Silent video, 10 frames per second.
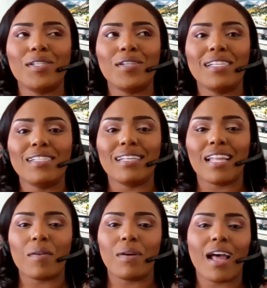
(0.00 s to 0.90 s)
They say
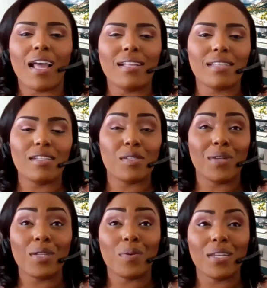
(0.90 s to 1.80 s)
hindsight's
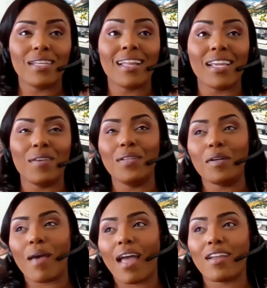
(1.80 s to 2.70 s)
2020, you look
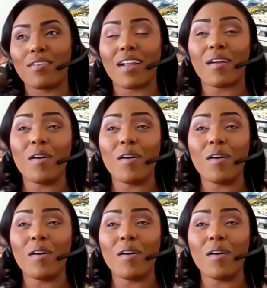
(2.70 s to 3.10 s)
back and you're like,